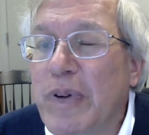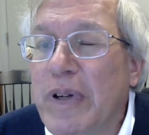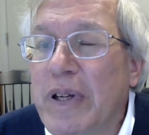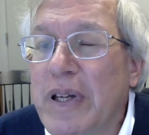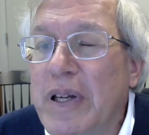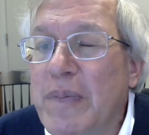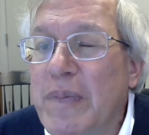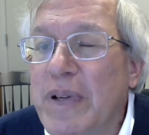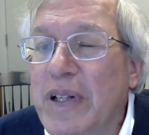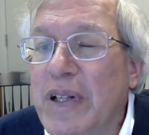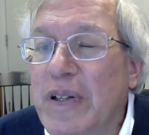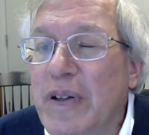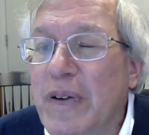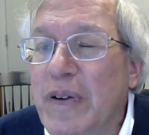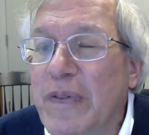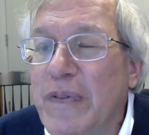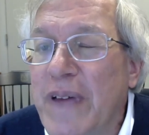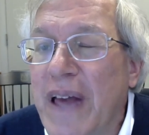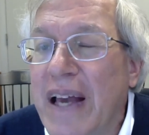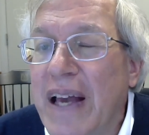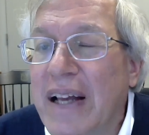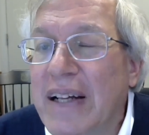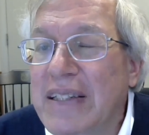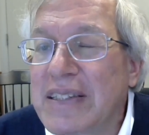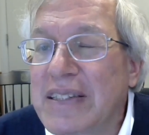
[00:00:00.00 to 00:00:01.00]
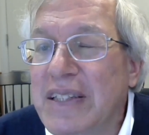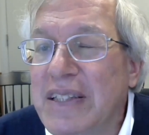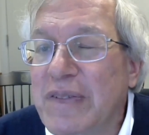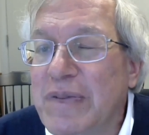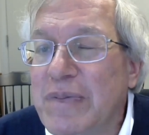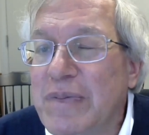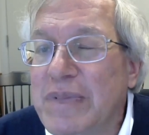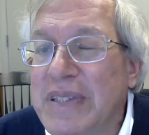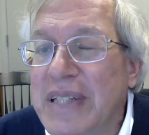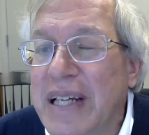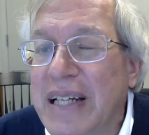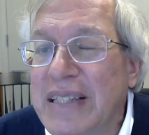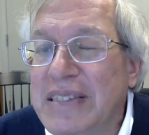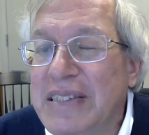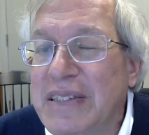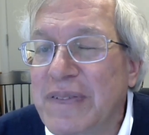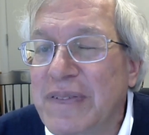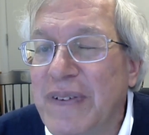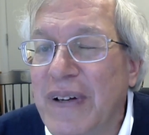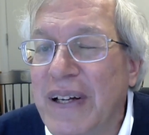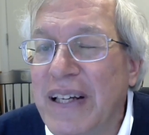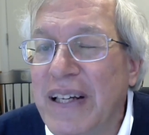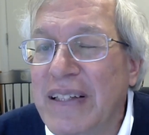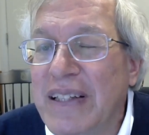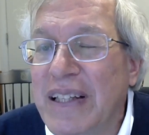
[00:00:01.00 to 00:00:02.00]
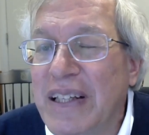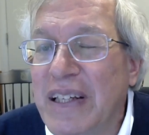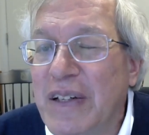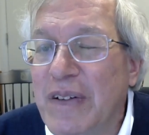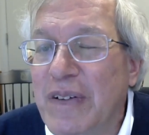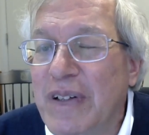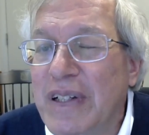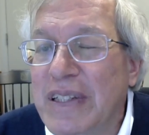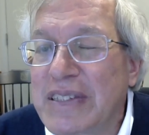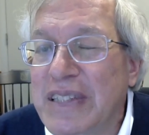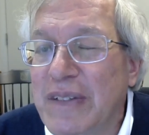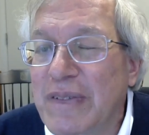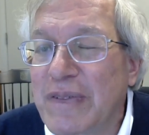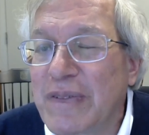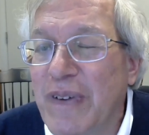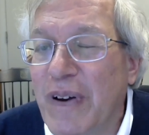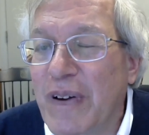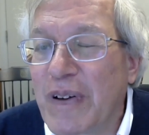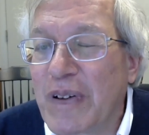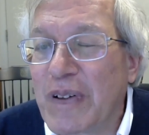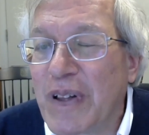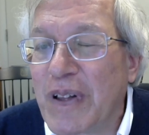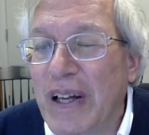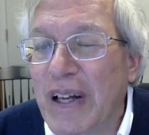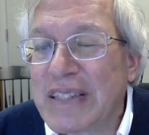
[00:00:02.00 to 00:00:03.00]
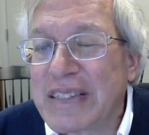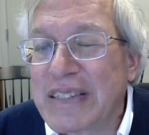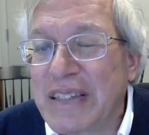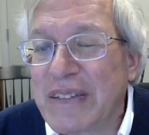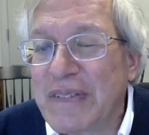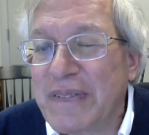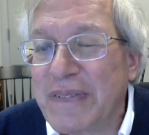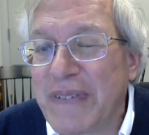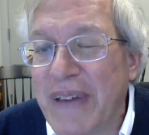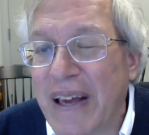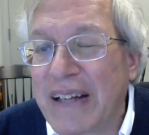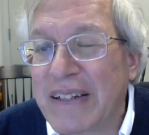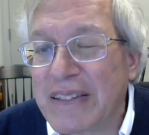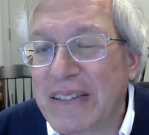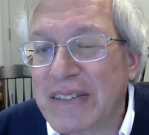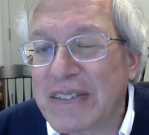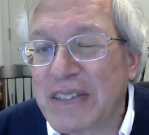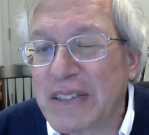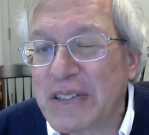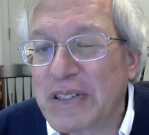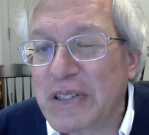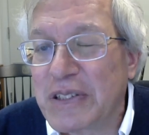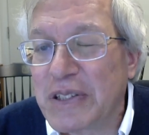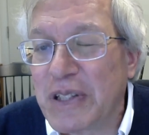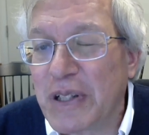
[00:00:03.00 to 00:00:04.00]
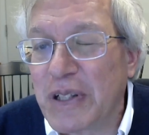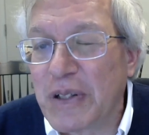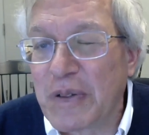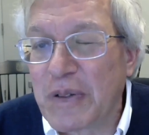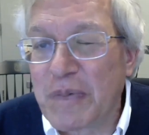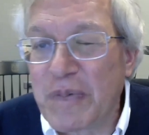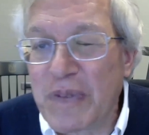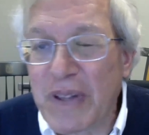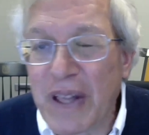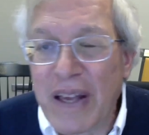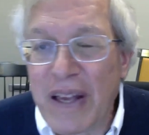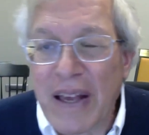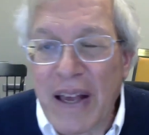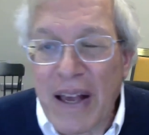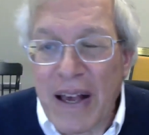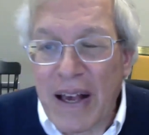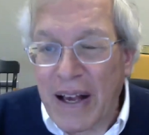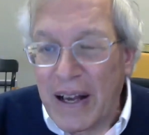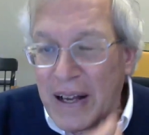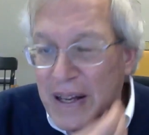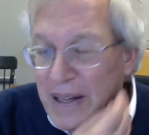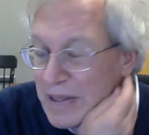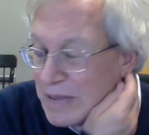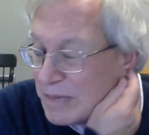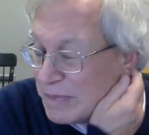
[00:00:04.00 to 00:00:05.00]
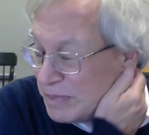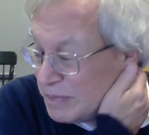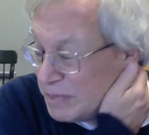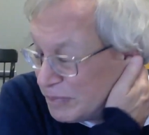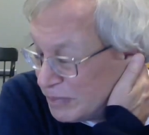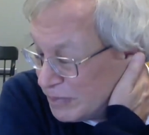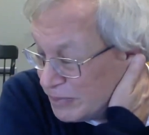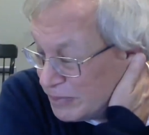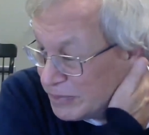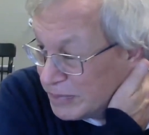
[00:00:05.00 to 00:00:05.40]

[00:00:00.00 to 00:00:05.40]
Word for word: prohibited their faculty from testifying in the hearings on voter laws. Can faculty sue? Um,